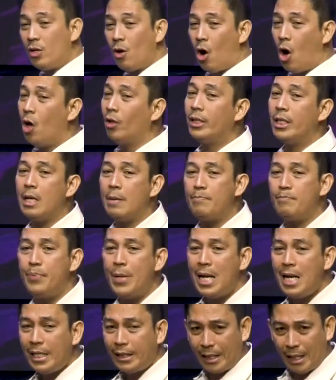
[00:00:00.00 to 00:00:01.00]
given all the
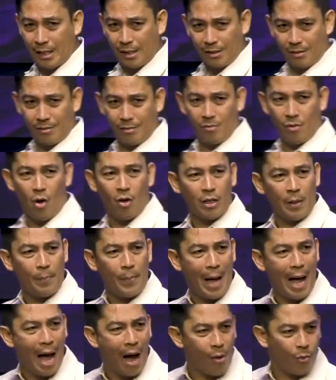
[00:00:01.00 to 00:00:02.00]
ability, all
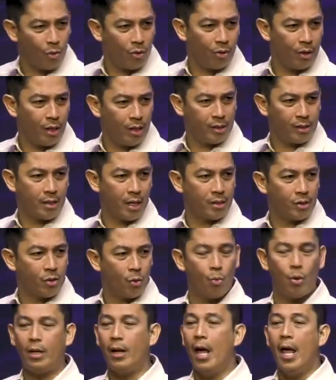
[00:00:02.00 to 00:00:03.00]
the power in his
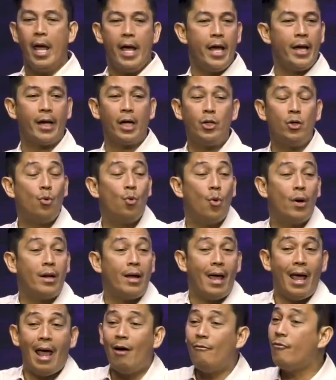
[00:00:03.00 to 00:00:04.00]
hands. So what he can do
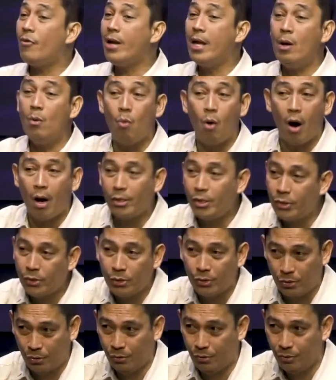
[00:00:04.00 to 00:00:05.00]
whatever he
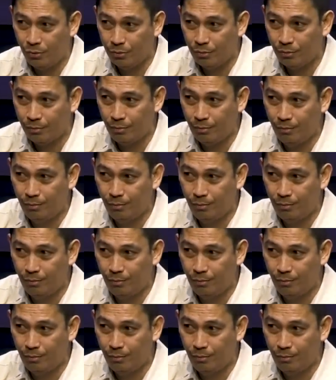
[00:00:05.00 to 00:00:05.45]
wants to do.